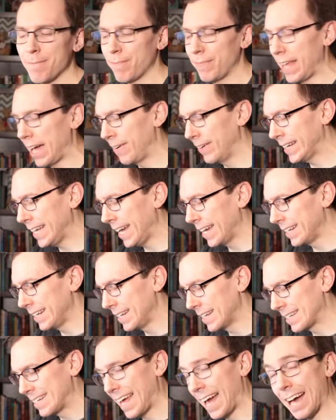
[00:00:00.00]
Now, again, it
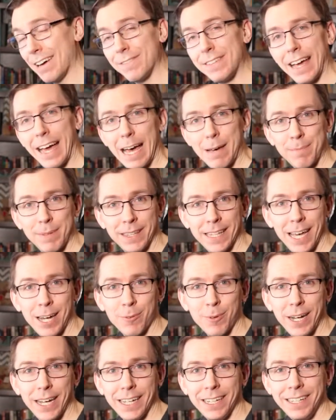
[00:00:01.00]
doesn't have to happen
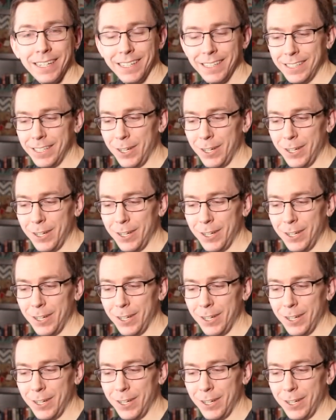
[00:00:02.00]
that way.